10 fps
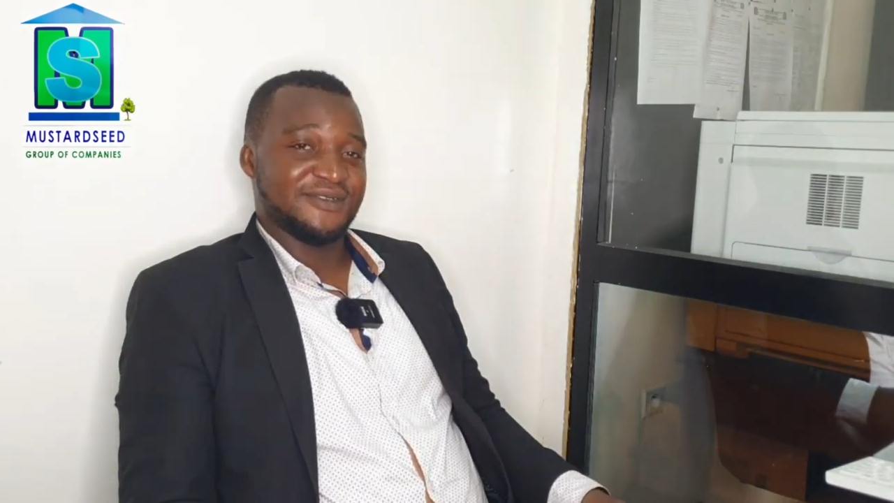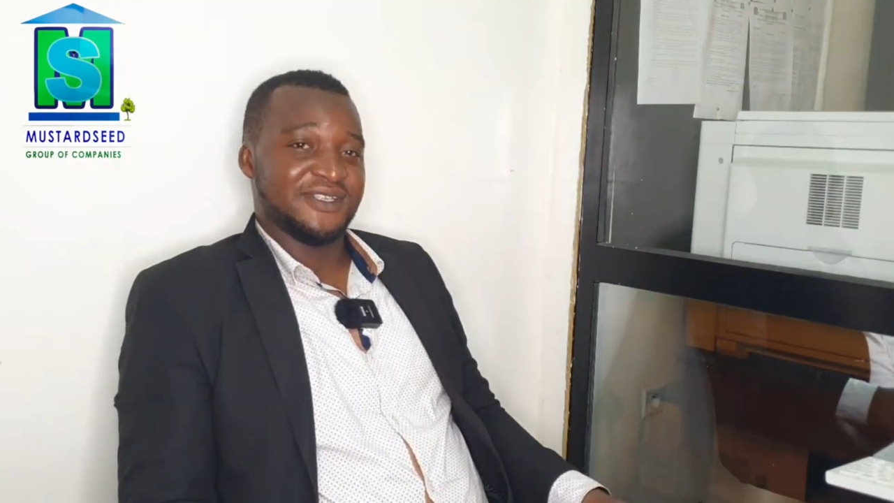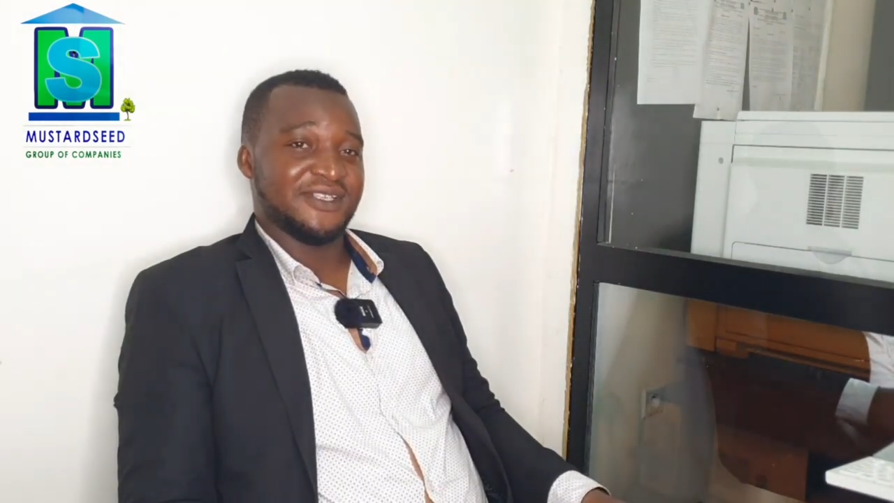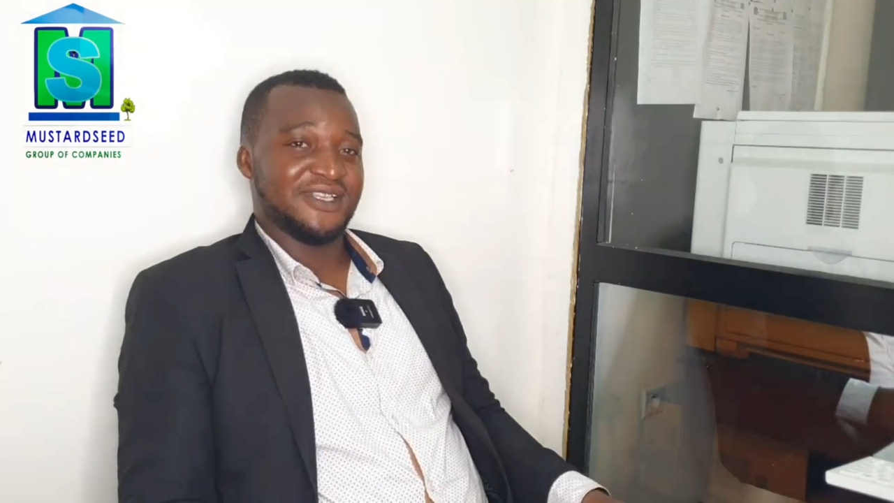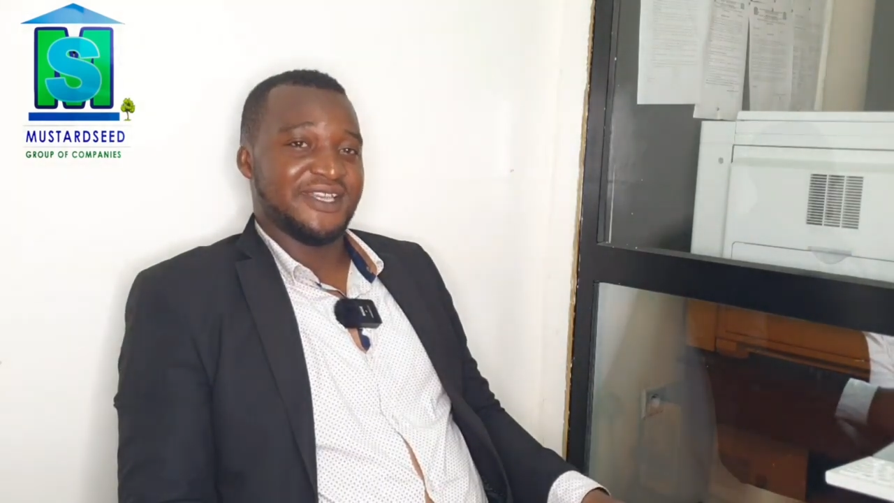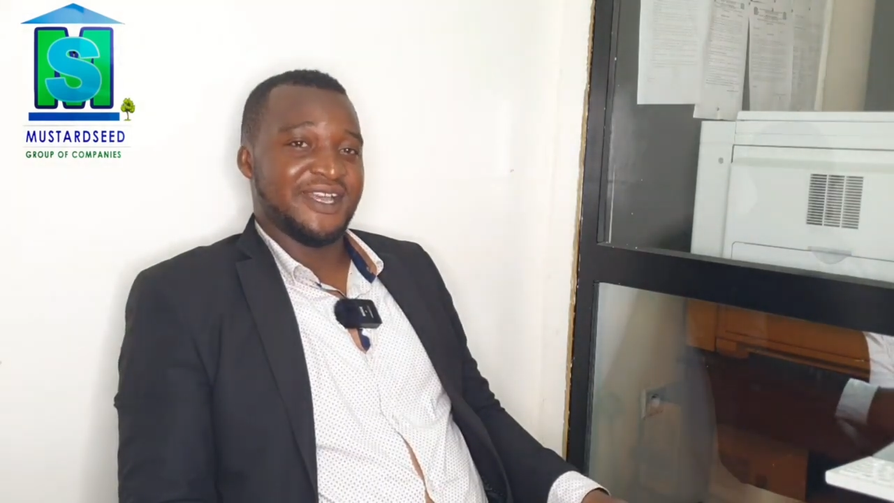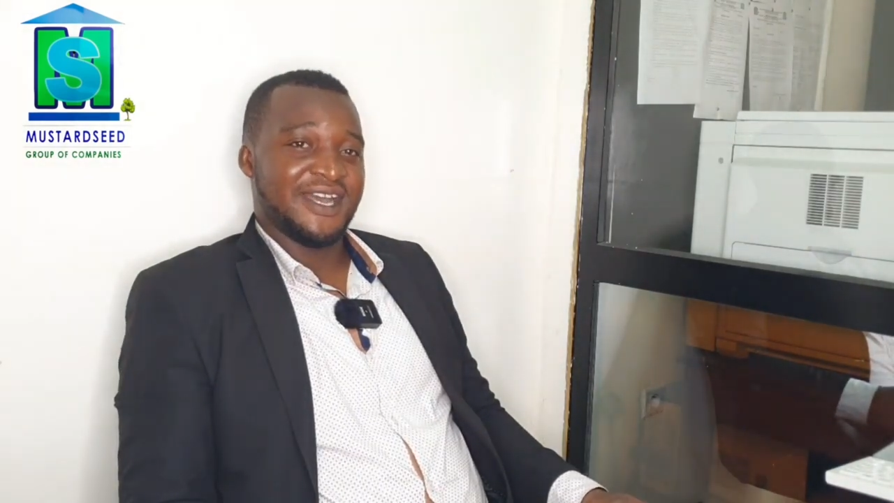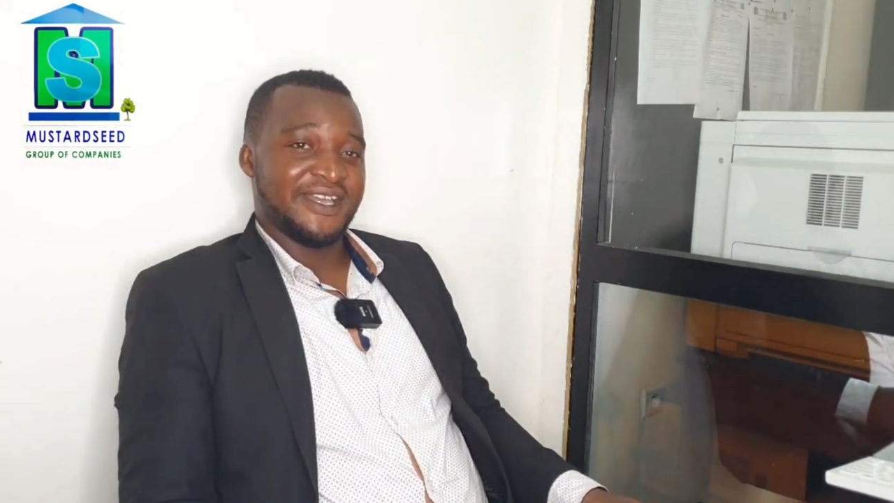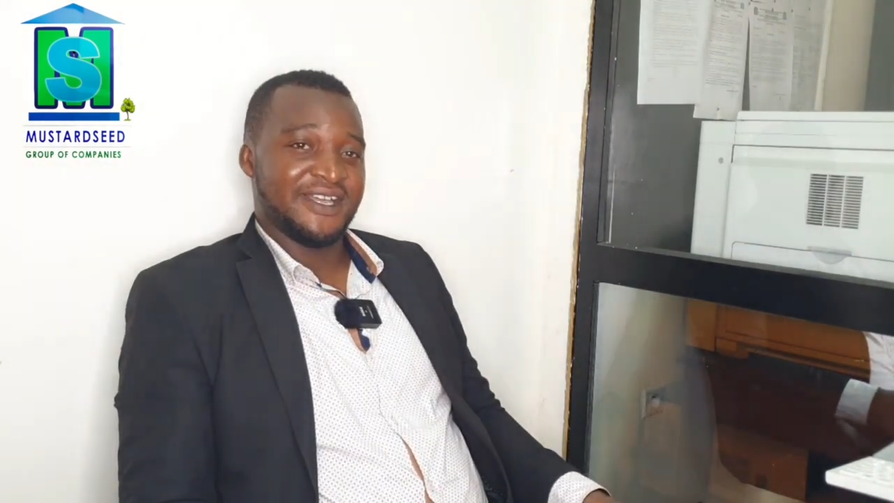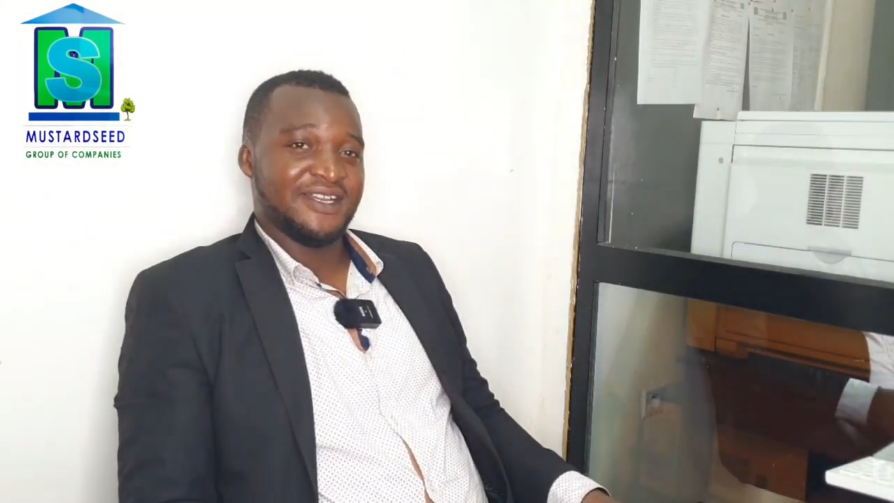to a
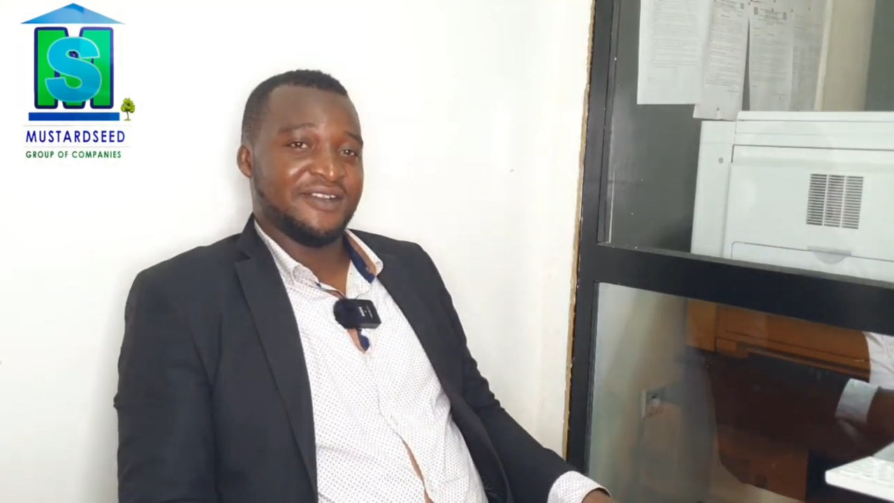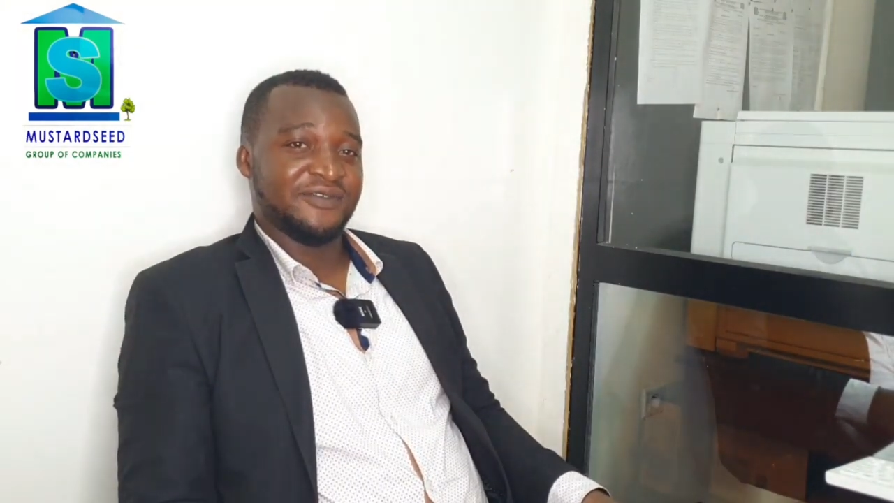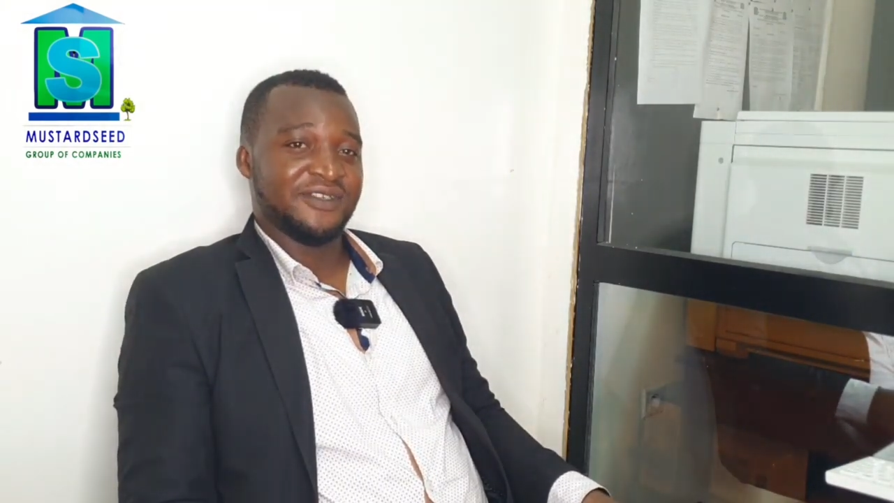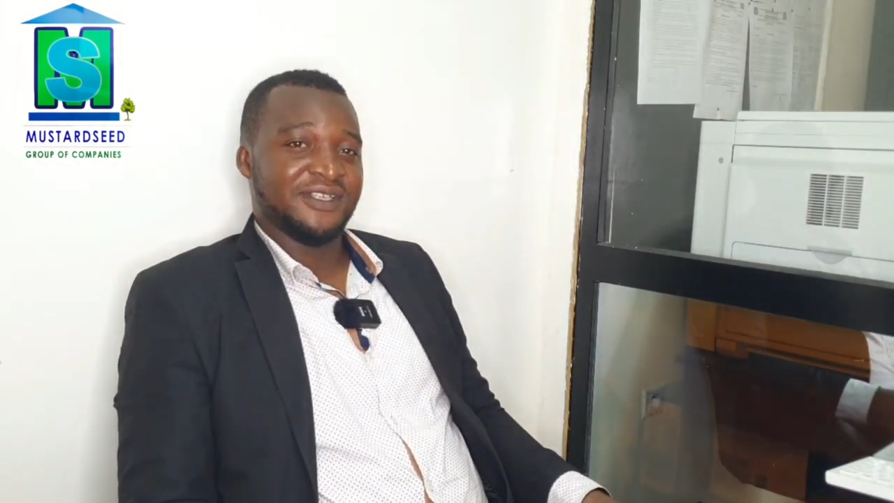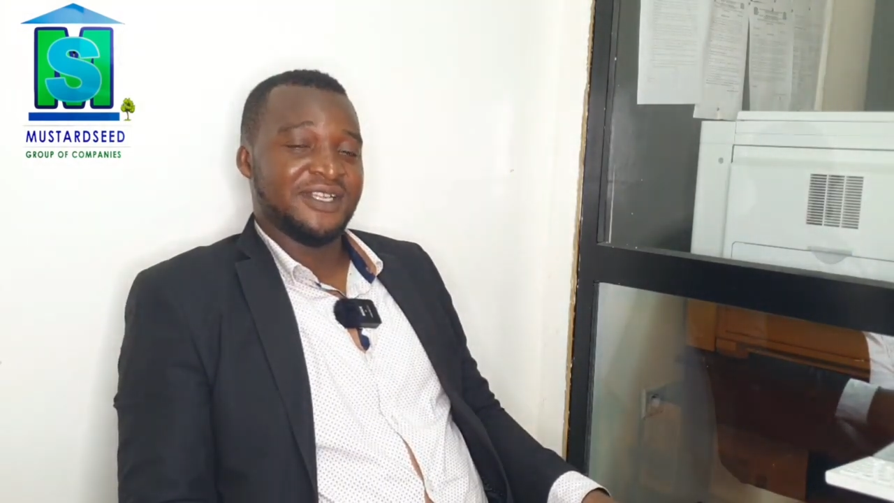higher level.